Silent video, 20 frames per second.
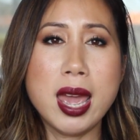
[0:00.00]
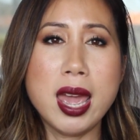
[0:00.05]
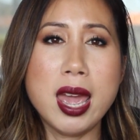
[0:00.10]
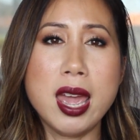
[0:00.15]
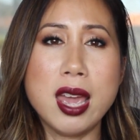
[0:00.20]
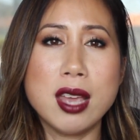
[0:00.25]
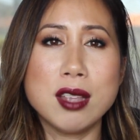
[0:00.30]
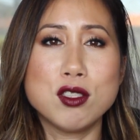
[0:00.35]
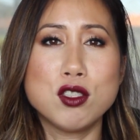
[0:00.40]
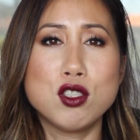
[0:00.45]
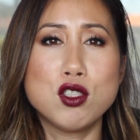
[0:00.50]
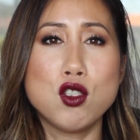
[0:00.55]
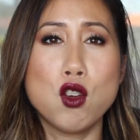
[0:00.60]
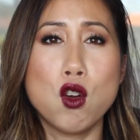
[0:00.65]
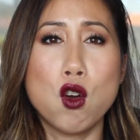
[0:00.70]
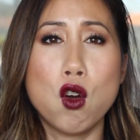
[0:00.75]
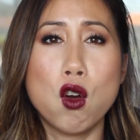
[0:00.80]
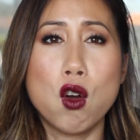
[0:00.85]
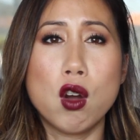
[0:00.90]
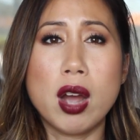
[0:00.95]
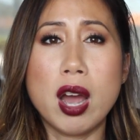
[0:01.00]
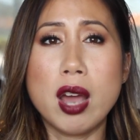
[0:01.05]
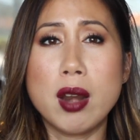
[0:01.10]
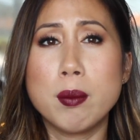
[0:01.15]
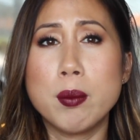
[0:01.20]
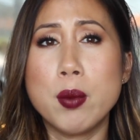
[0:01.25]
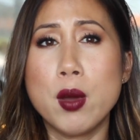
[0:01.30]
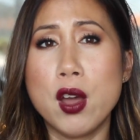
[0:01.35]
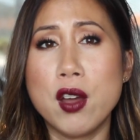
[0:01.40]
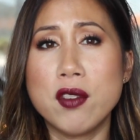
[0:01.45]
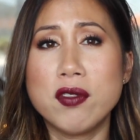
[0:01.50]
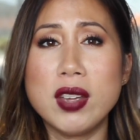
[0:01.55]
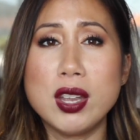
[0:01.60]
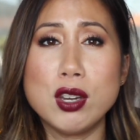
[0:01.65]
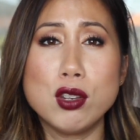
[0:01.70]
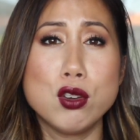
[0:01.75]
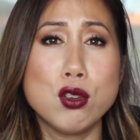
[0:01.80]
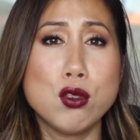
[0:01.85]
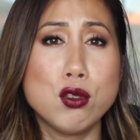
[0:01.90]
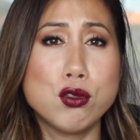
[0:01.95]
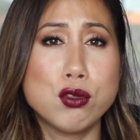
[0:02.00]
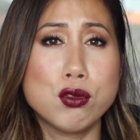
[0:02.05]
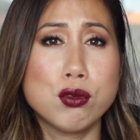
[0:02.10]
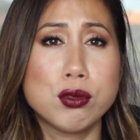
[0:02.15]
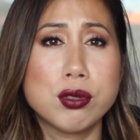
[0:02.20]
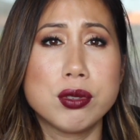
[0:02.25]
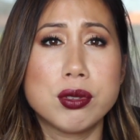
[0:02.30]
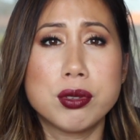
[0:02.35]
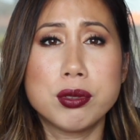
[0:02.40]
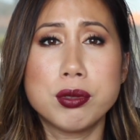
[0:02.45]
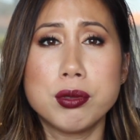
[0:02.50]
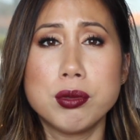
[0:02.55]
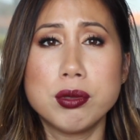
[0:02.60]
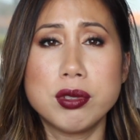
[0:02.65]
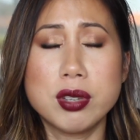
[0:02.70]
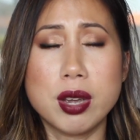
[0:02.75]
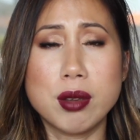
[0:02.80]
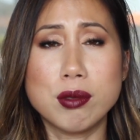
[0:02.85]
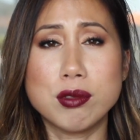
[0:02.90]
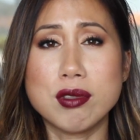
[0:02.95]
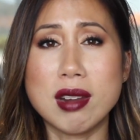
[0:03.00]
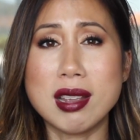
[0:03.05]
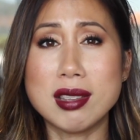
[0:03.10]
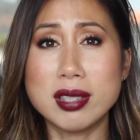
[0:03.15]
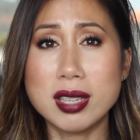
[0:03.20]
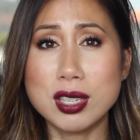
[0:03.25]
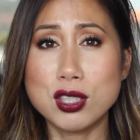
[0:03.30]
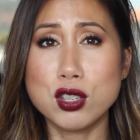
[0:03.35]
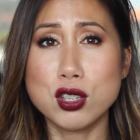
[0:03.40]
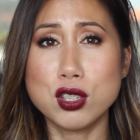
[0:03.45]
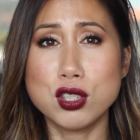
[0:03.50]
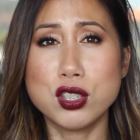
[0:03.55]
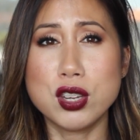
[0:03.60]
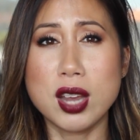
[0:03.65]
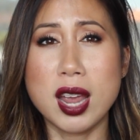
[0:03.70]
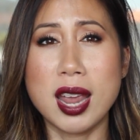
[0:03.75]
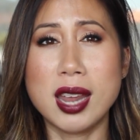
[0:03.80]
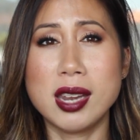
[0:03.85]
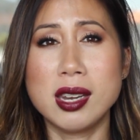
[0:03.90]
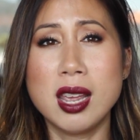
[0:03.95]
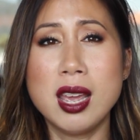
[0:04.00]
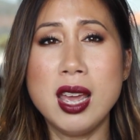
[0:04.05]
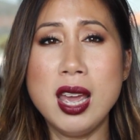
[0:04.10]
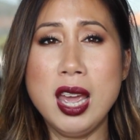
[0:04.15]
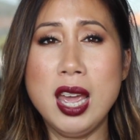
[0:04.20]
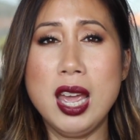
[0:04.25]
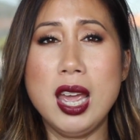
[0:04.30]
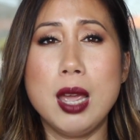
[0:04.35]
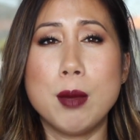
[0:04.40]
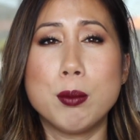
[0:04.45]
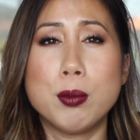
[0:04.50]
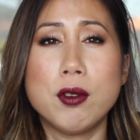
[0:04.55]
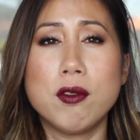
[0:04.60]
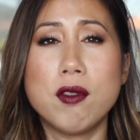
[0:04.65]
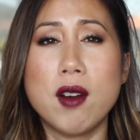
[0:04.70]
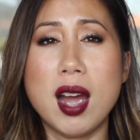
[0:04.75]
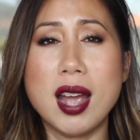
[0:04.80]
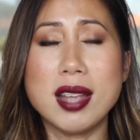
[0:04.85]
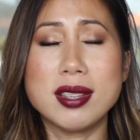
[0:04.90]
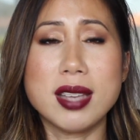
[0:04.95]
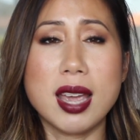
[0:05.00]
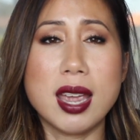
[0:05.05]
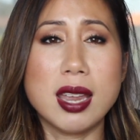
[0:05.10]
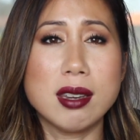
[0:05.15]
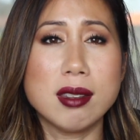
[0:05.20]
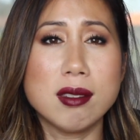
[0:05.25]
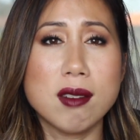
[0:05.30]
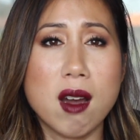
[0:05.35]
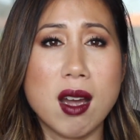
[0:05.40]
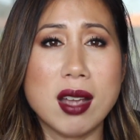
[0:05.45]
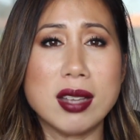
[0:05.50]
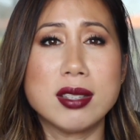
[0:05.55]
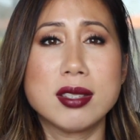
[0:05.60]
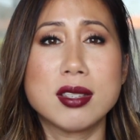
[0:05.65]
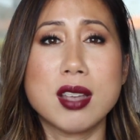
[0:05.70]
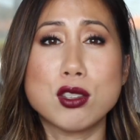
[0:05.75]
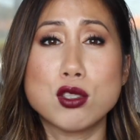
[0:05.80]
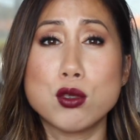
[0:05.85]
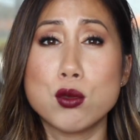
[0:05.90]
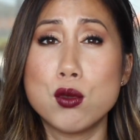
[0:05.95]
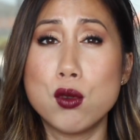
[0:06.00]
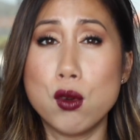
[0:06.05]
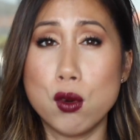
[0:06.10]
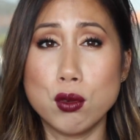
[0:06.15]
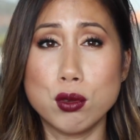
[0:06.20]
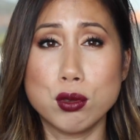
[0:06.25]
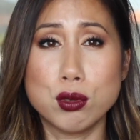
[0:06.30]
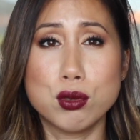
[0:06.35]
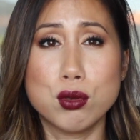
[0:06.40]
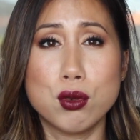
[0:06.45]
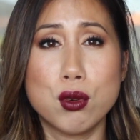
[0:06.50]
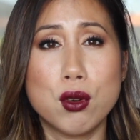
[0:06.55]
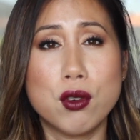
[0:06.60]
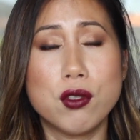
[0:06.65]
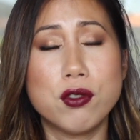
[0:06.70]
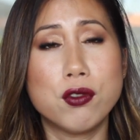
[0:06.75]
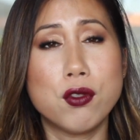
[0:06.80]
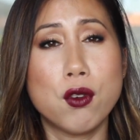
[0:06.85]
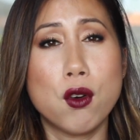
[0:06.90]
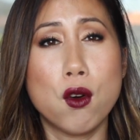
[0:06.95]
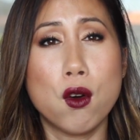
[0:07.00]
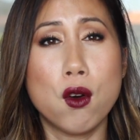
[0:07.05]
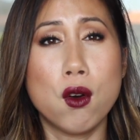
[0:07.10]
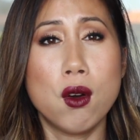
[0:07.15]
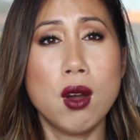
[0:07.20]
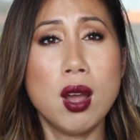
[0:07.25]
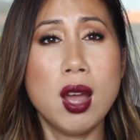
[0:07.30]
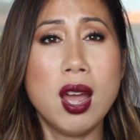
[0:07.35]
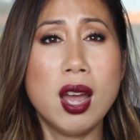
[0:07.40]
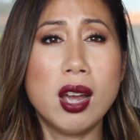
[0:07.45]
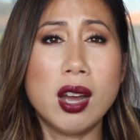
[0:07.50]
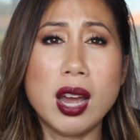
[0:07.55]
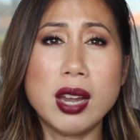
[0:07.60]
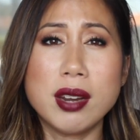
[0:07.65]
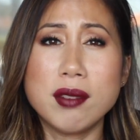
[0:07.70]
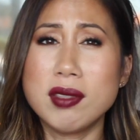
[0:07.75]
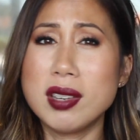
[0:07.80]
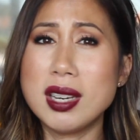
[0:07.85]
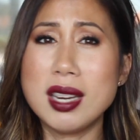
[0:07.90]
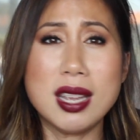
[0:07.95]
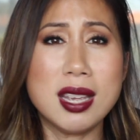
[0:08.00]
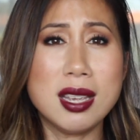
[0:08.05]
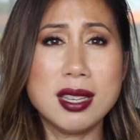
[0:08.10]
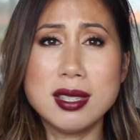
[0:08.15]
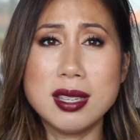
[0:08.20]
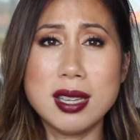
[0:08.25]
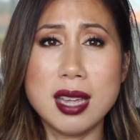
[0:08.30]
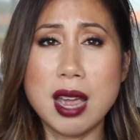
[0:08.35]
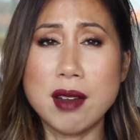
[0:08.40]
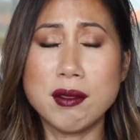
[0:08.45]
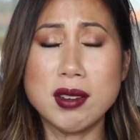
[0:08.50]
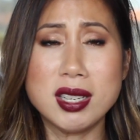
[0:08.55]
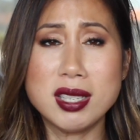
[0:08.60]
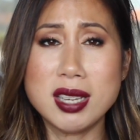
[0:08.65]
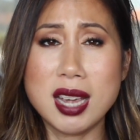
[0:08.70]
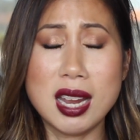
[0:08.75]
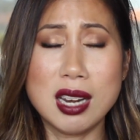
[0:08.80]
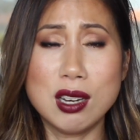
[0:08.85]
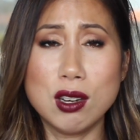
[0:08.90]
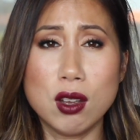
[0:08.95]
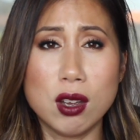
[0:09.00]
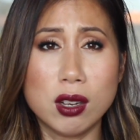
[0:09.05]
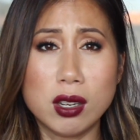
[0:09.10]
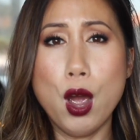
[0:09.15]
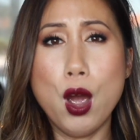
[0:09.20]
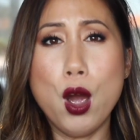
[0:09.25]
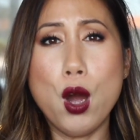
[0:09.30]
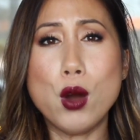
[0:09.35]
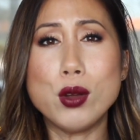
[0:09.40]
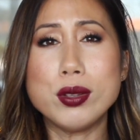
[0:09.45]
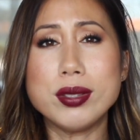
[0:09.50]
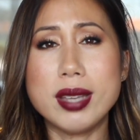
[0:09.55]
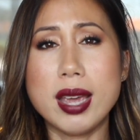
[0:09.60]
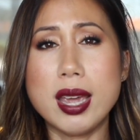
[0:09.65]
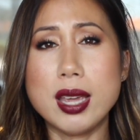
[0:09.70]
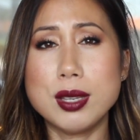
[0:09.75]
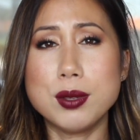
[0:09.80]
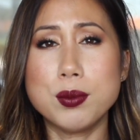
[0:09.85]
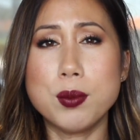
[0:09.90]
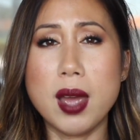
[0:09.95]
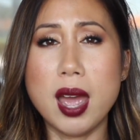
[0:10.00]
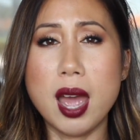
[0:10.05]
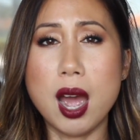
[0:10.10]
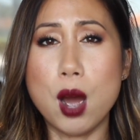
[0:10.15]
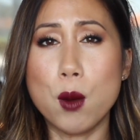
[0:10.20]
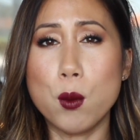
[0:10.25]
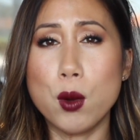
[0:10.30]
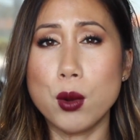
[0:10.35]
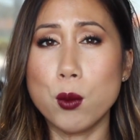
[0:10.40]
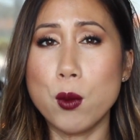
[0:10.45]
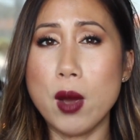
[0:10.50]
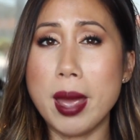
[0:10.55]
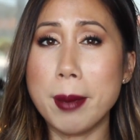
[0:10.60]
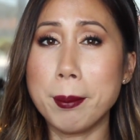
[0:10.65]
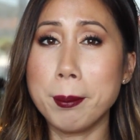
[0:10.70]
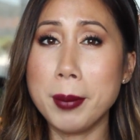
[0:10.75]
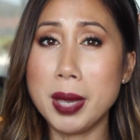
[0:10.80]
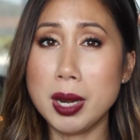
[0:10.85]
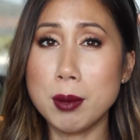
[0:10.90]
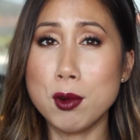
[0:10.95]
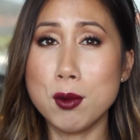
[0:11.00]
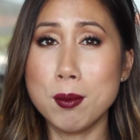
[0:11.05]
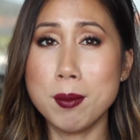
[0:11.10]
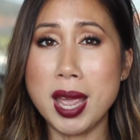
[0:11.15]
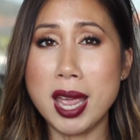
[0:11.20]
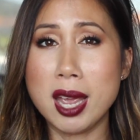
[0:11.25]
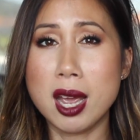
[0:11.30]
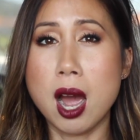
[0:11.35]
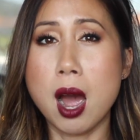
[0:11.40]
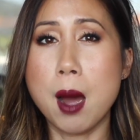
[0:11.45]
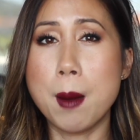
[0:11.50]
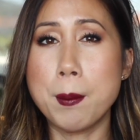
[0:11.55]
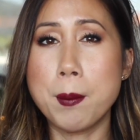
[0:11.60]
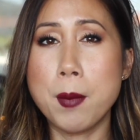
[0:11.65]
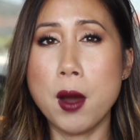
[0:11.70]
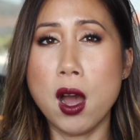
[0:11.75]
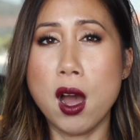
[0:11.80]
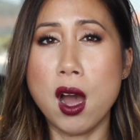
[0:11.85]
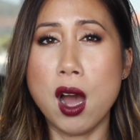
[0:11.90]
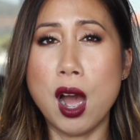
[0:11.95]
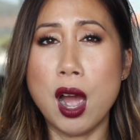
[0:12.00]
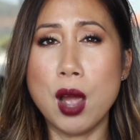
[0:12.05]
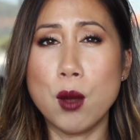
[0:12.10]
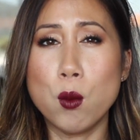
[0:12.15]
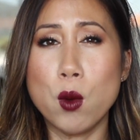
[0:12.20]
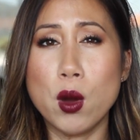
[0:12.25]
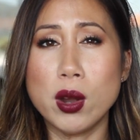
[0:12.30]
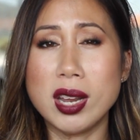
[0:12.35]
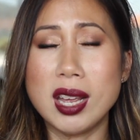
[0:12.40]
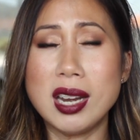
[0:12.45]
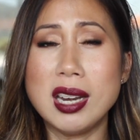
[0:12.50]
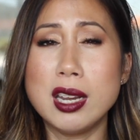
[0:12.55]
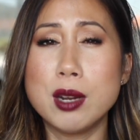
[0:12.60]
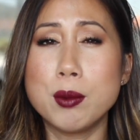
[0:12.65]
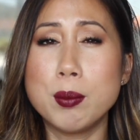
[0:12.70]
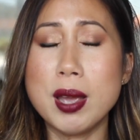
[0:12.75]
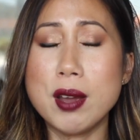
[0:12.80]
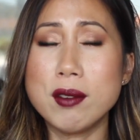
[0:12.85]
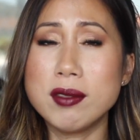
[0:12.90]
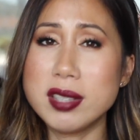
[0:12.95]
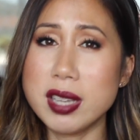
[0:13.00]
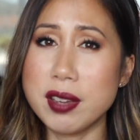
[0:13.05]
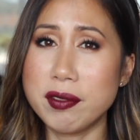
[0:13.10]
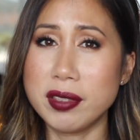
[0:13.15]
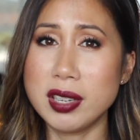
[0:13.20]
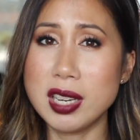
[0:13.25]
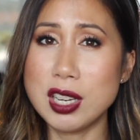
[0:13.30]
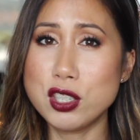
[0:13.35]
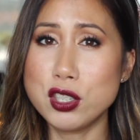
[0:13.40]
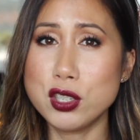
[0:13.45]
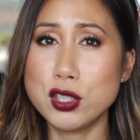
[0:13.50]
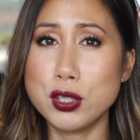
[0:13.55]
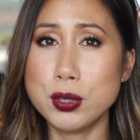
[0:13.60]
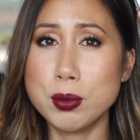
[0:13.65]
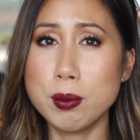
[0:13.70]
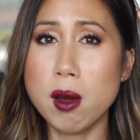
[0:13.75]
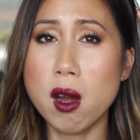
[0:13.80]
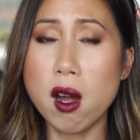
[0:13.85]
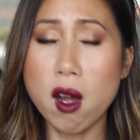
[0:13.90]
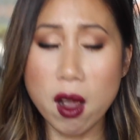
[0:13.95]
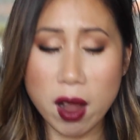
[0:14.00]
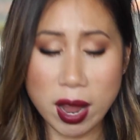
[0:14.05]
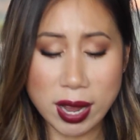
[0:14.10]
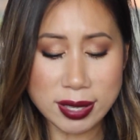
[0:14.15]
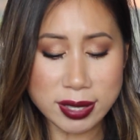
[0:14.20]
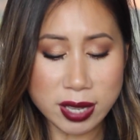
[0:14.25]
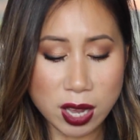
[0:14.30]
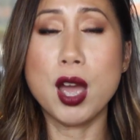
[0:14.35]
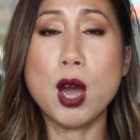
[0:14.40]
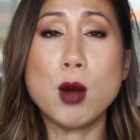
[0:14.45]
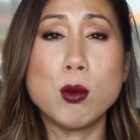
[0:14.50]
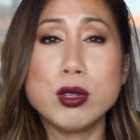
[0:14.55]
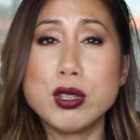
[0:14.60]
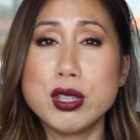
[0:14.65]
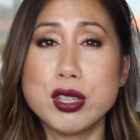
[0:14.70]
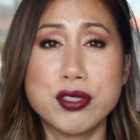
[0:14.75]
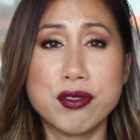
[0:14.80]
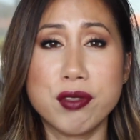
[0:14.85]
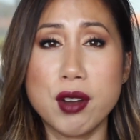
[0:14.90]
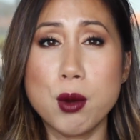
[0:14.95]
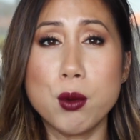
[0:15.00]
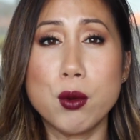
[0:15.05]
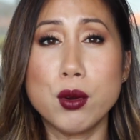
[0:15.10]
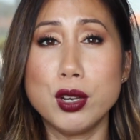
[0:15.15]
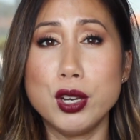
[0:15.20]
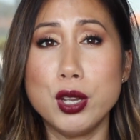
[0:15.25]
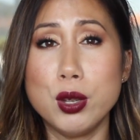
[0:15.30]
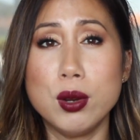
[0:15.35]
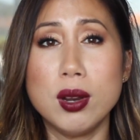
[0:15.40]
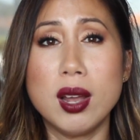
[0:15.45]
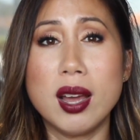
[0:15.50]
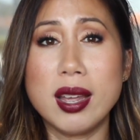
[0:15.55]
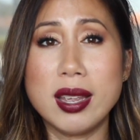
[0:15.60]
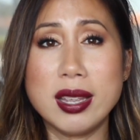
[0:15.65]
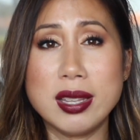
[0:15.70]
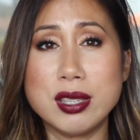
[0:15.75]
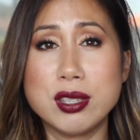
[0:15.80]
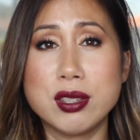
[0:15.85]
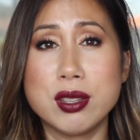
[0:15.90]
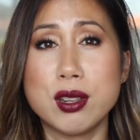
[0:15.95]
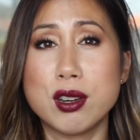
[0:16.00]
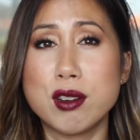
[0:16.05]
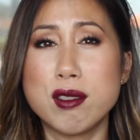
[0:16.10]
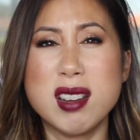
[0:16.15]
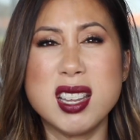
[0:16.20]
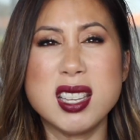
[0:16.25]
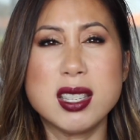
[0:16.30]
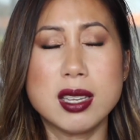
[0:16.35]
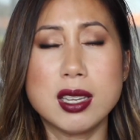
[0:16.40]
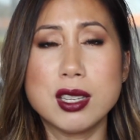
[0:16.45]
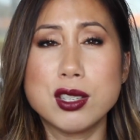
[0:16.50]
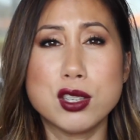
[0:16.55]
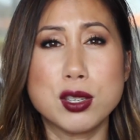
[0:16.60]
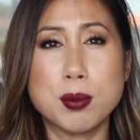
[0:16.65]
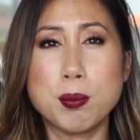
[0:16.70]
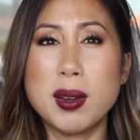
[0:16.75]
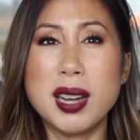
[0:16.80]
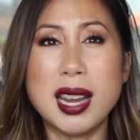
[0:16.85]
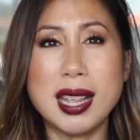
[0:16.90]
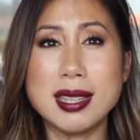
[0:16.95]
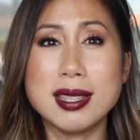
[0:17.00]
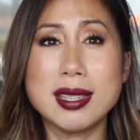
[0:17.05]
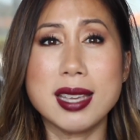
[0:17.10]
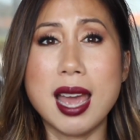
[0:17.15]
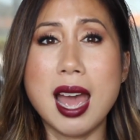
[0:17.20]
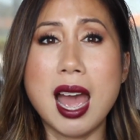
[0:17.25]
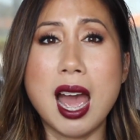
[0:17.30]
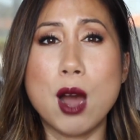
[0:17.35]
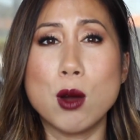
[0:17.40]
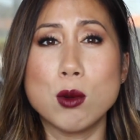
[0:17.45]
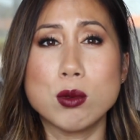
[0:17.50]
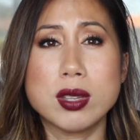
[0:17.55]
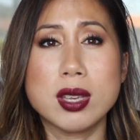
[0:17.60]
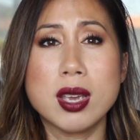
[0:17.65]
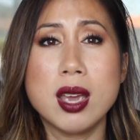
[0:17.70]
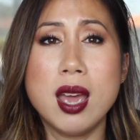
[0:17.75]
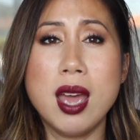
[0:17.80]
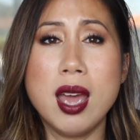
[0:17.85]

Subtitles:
It's your kind of perfect neutral to cool tone transition shade. It provides a nice subtle contour for kind of an easy everyday look. On days where I want to wear minimal makeup but I want a little bit of definition to my eyes, I would just throw on Lula into the crease and just blend it out.